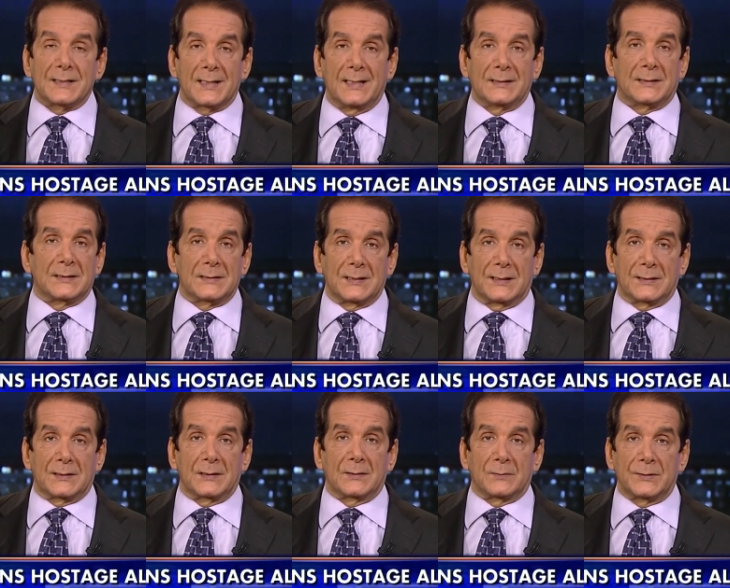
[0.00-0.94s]
States,
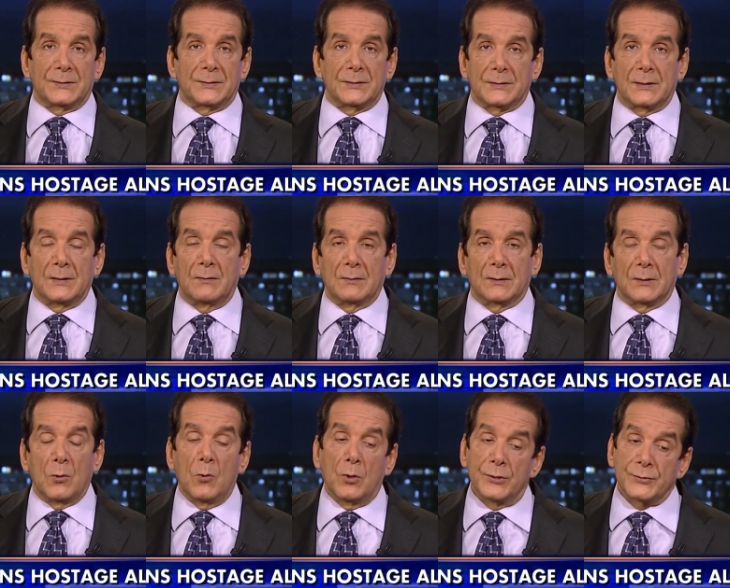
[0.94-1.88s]
essentially, which is the
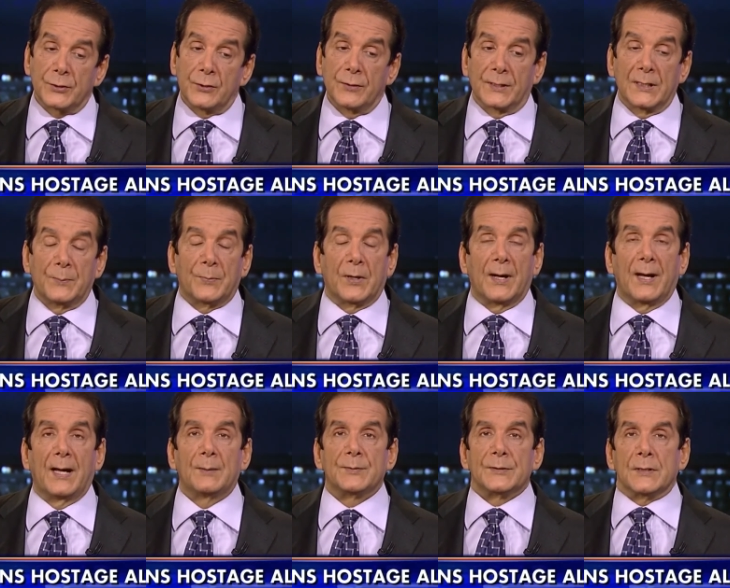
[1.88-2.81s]
only, or Turkey,
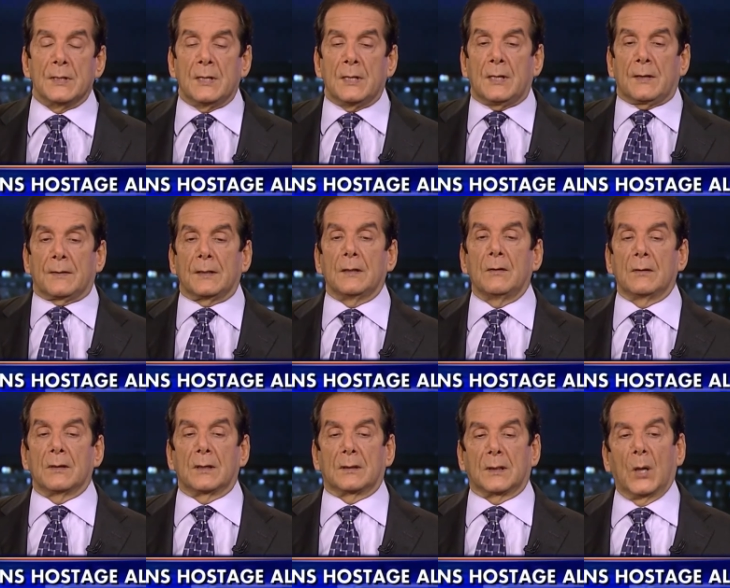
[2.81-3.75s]
perhaps, the
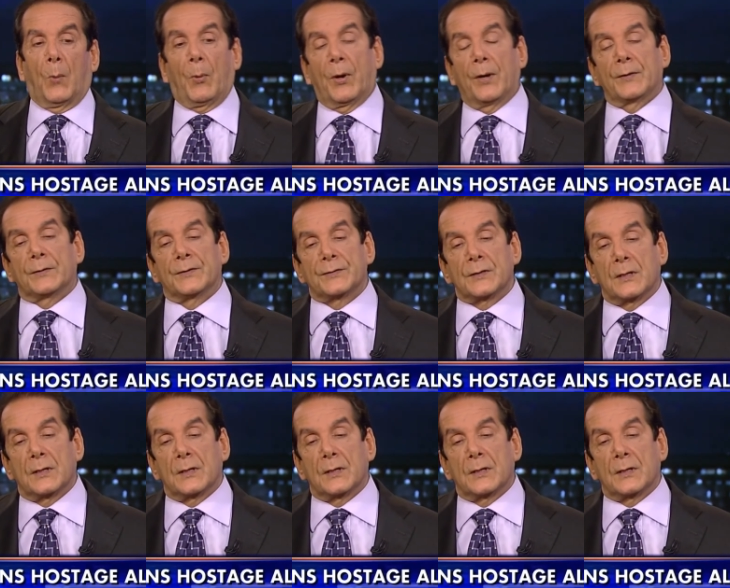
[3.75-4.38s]
only partner.